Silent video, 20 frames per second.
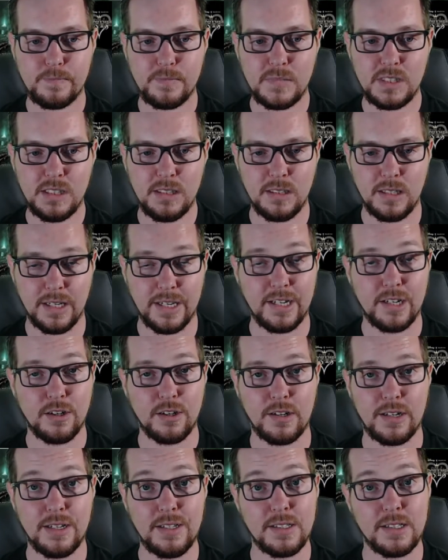
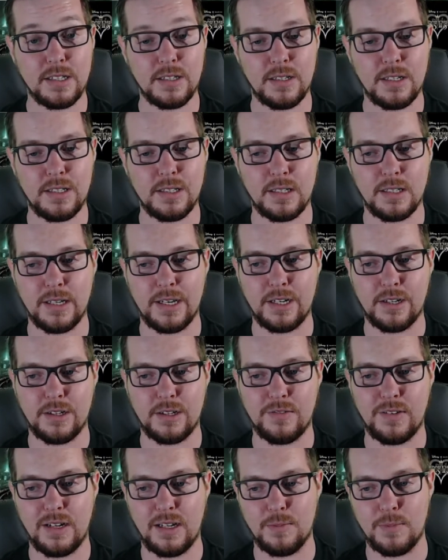later in the later
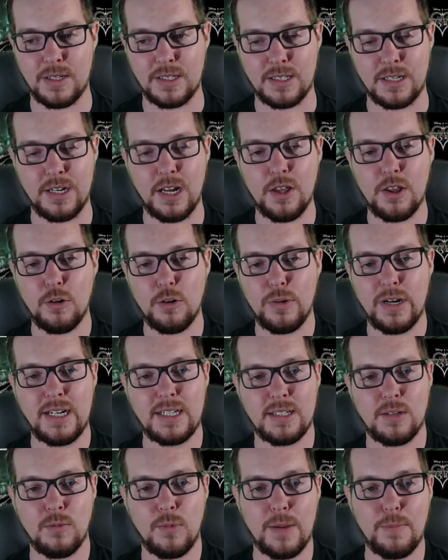developments. Another
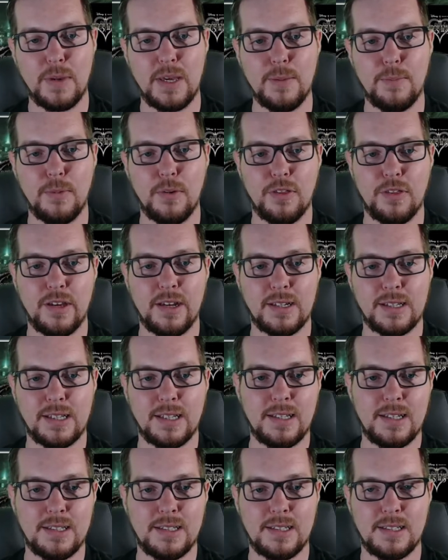reason why people think that
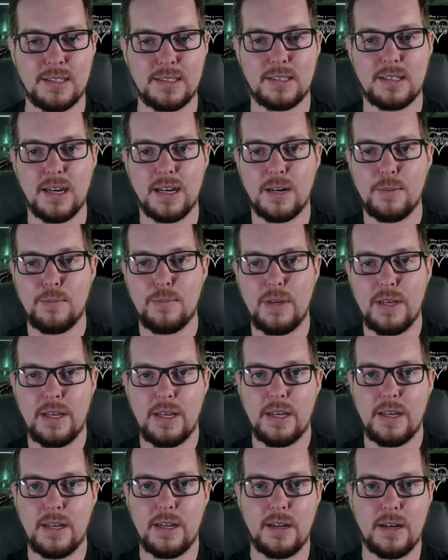this is going to
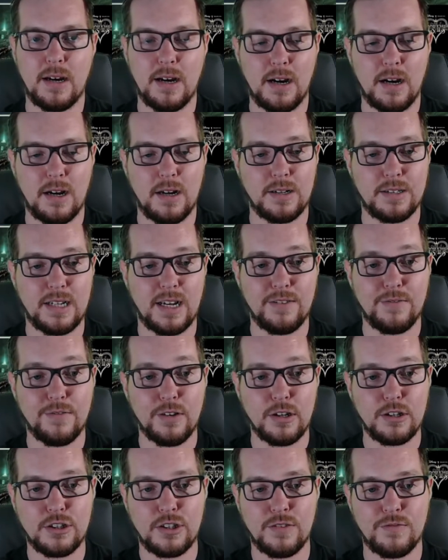be
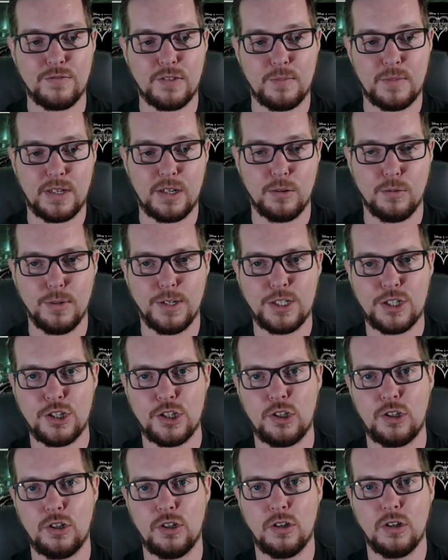divergent from the
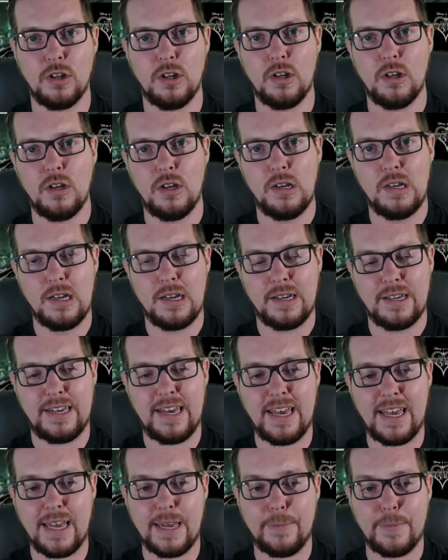original
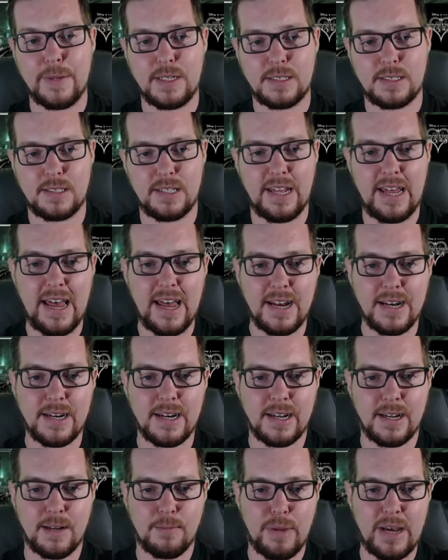game is the
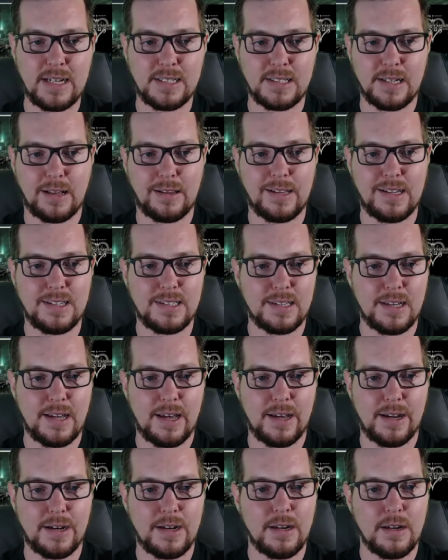ending basically
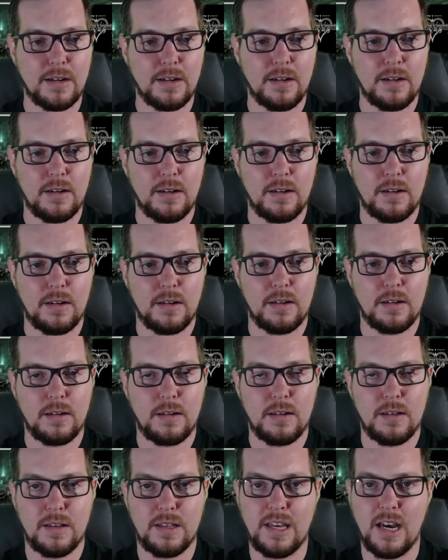said
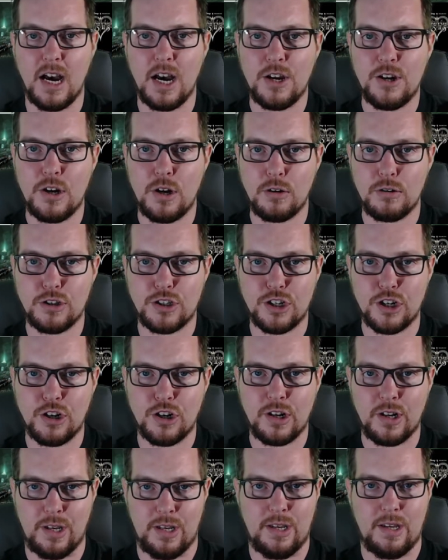the unknown
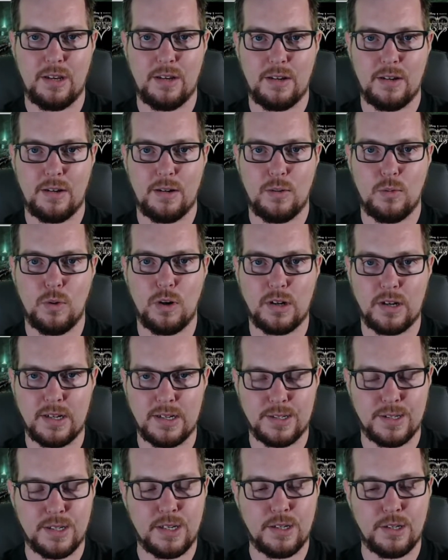journey will
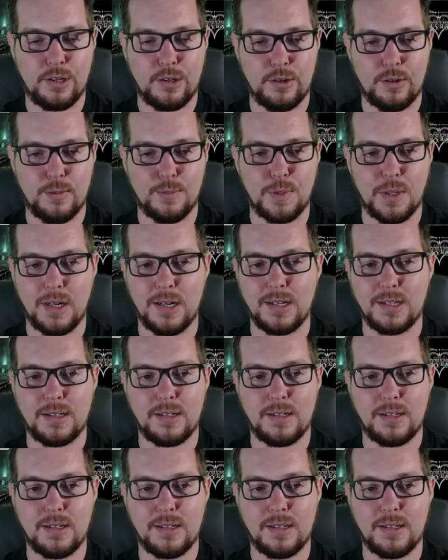continue, but